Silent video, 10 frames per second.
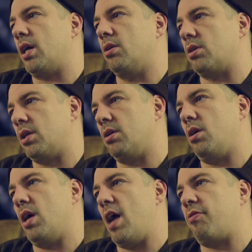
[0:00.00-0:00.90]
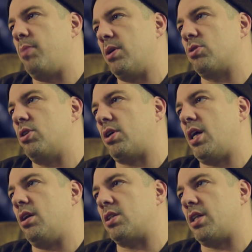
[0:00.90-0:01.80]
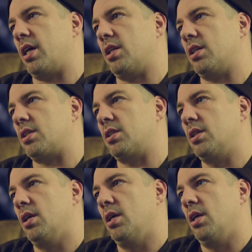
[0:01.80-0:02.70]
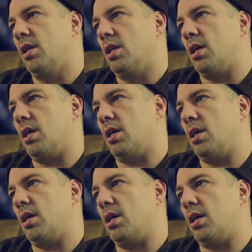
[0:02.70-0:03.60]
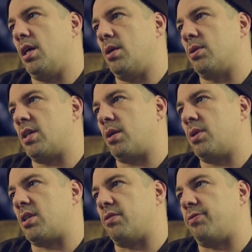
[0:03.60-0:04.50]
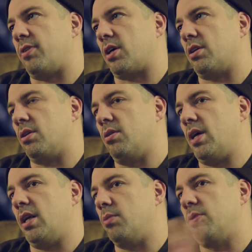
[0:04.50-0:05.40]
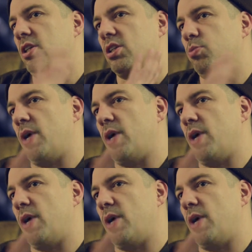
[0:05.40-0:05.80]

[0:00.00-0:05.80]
like everybody was looking at us like this, and I was like, what the fuck, you know. And we just